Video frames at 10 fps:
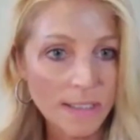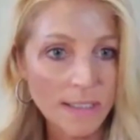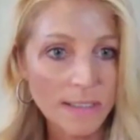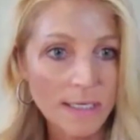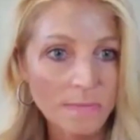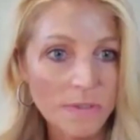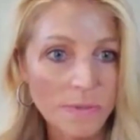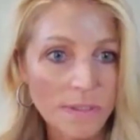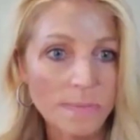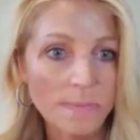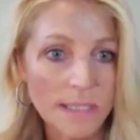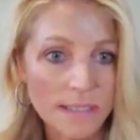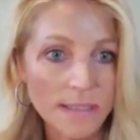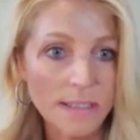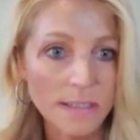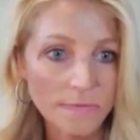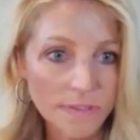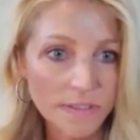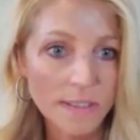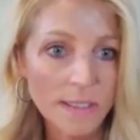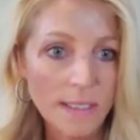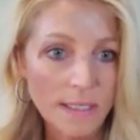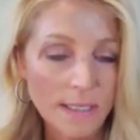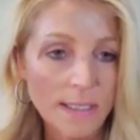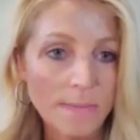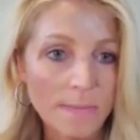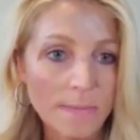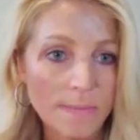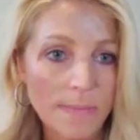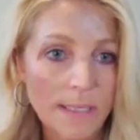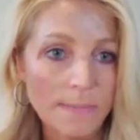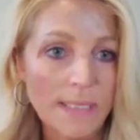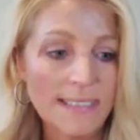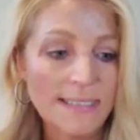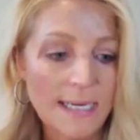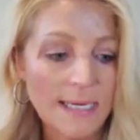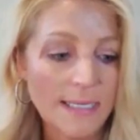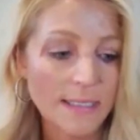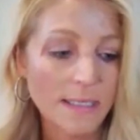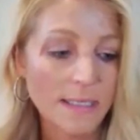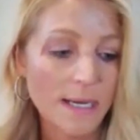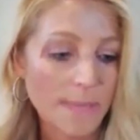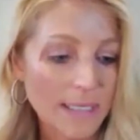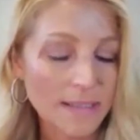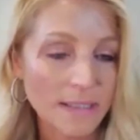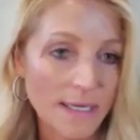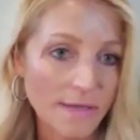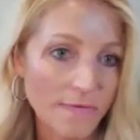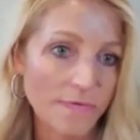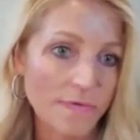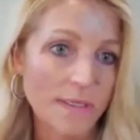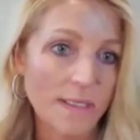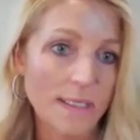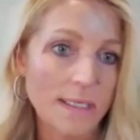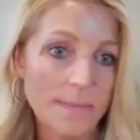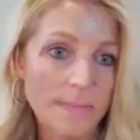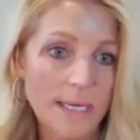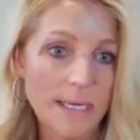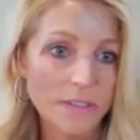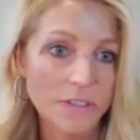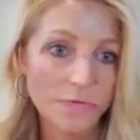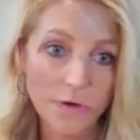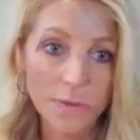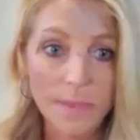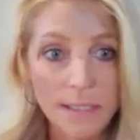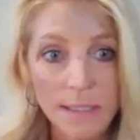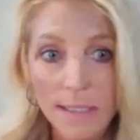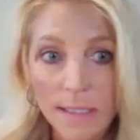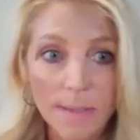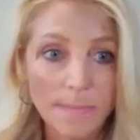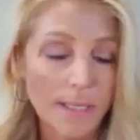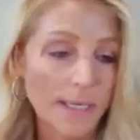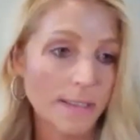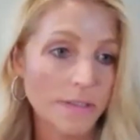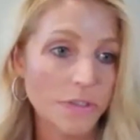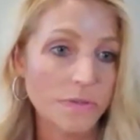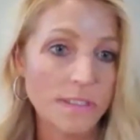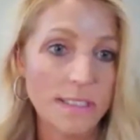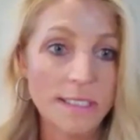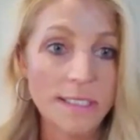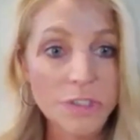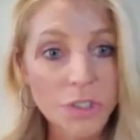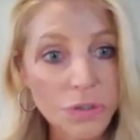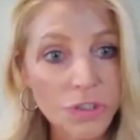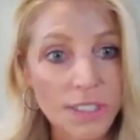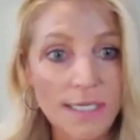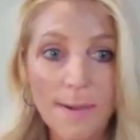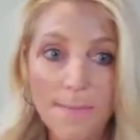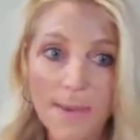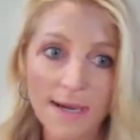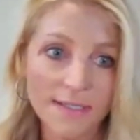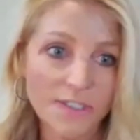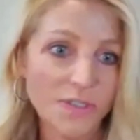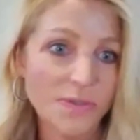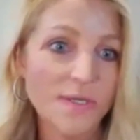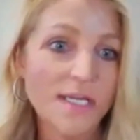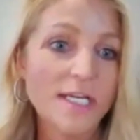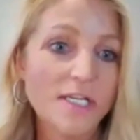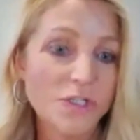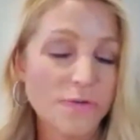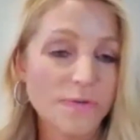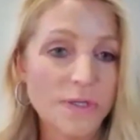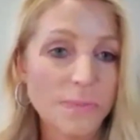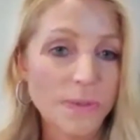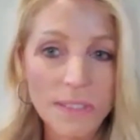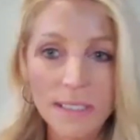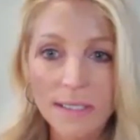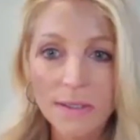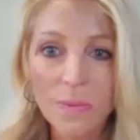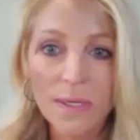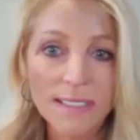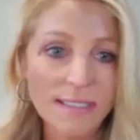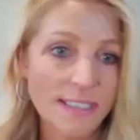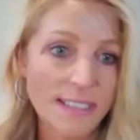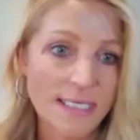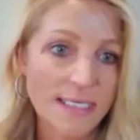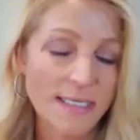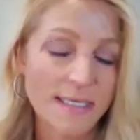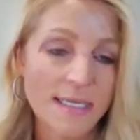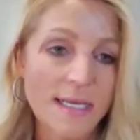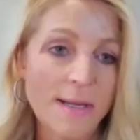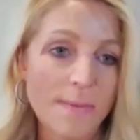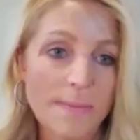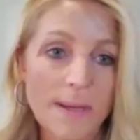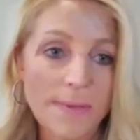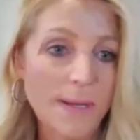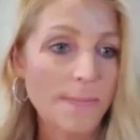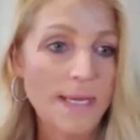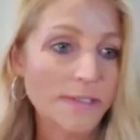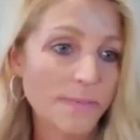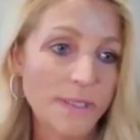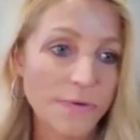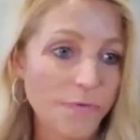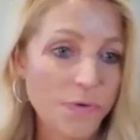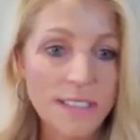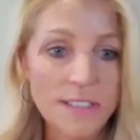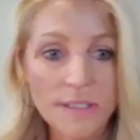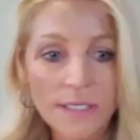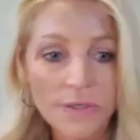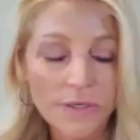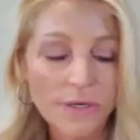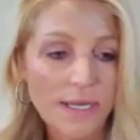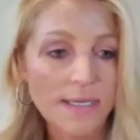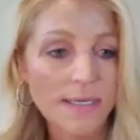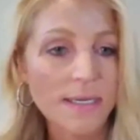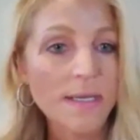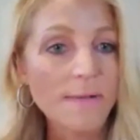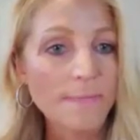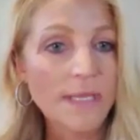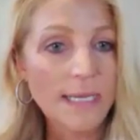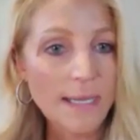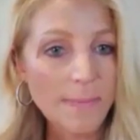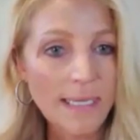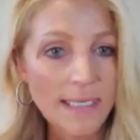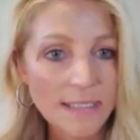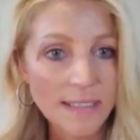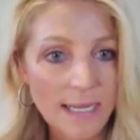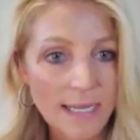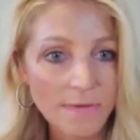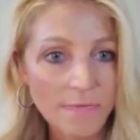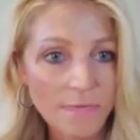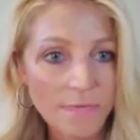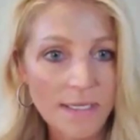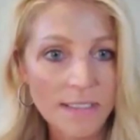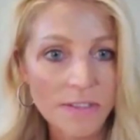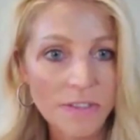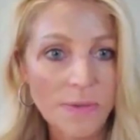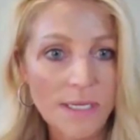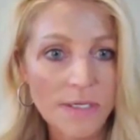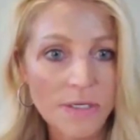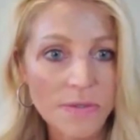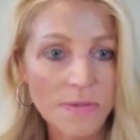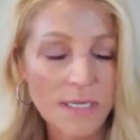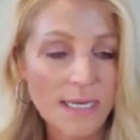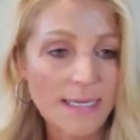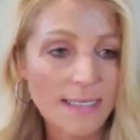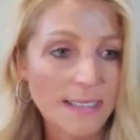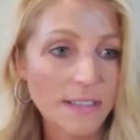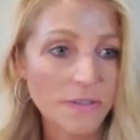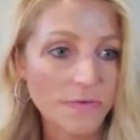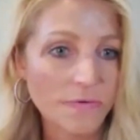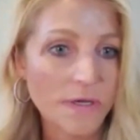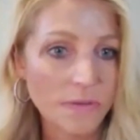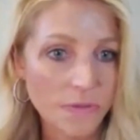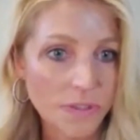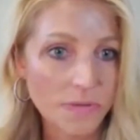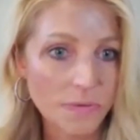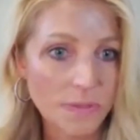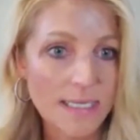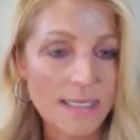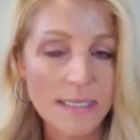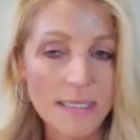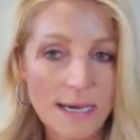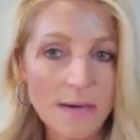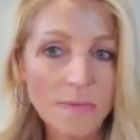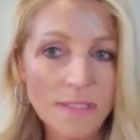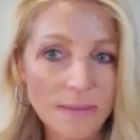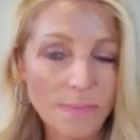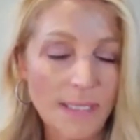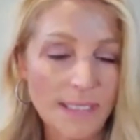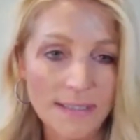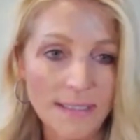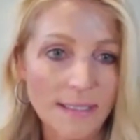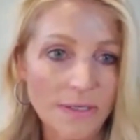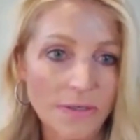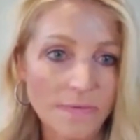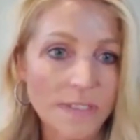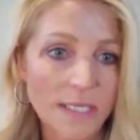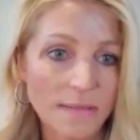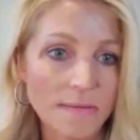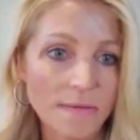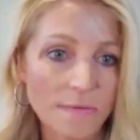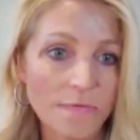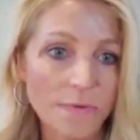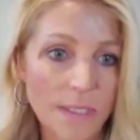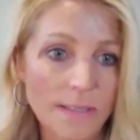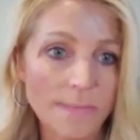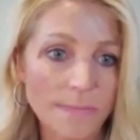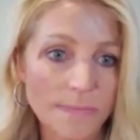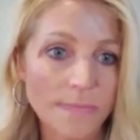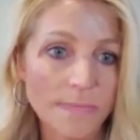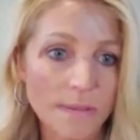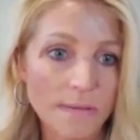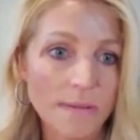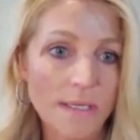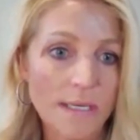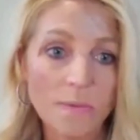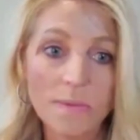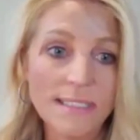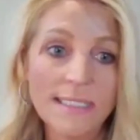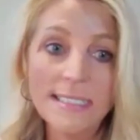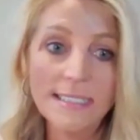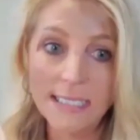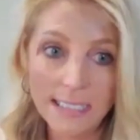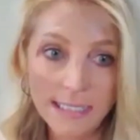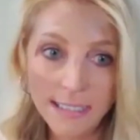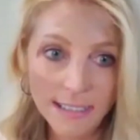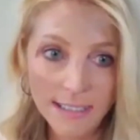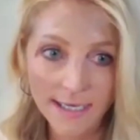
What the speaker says: I think that was one of the biggest gifts. And my dad got back to life. He got back to farming. He got back to singing in church. He got back to serving community in the ways he did. And my mom got back to being a 4-H leader, and they got back to life. And so I knew that I needed to follow suit. And that was the best thing they could have done for me. Wasn't easy.